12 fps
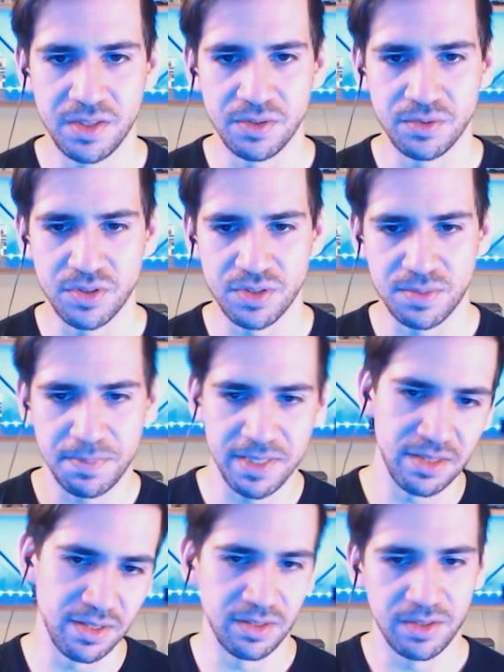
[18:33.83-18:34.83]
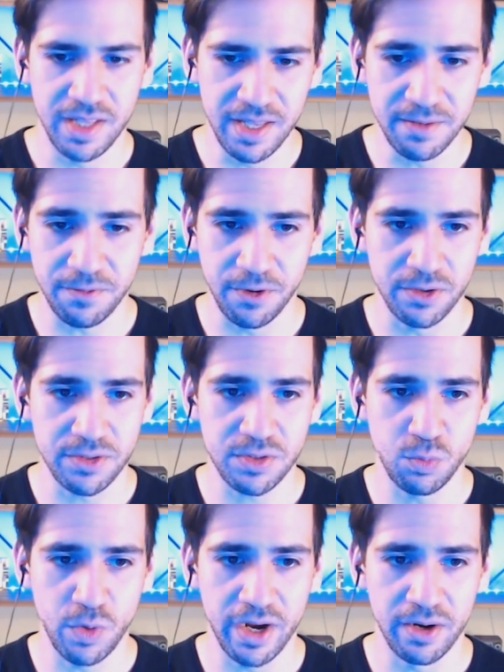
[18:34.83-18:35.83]
you know just be the inverse
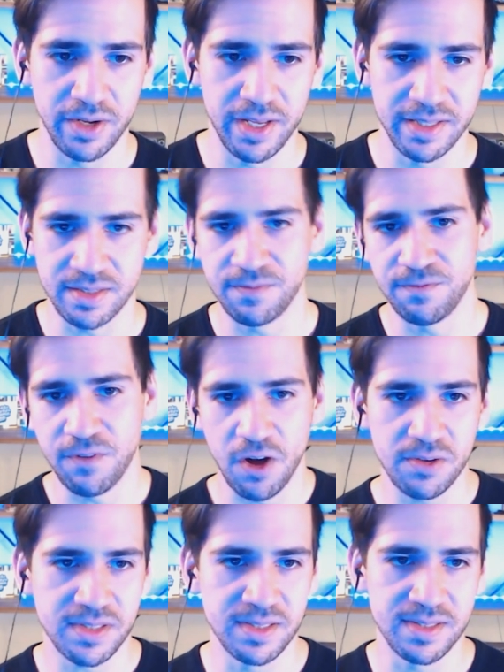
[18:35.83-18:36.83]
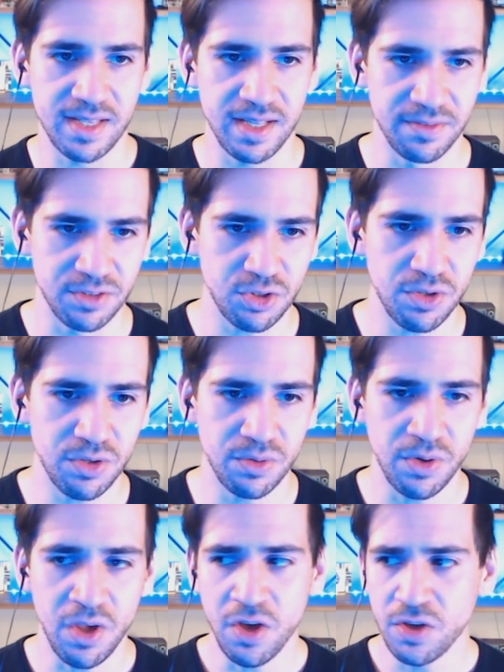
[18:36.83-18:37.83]
where it's false instead of true